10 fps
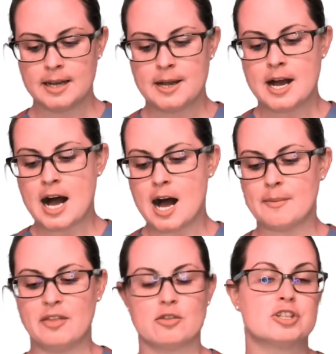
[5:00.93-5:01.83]
And
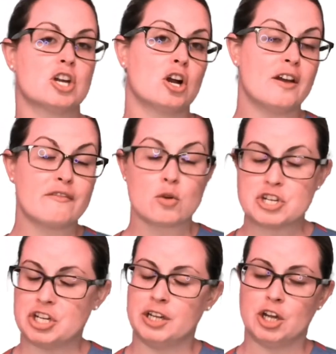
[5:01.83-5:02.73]
there's
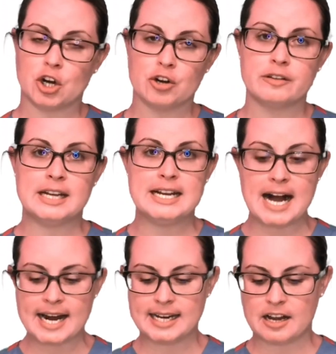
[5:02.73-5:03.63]
unfortunately currently not
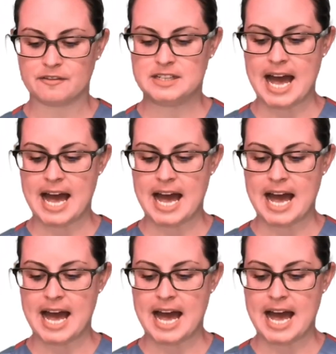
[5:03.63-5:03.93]
enough data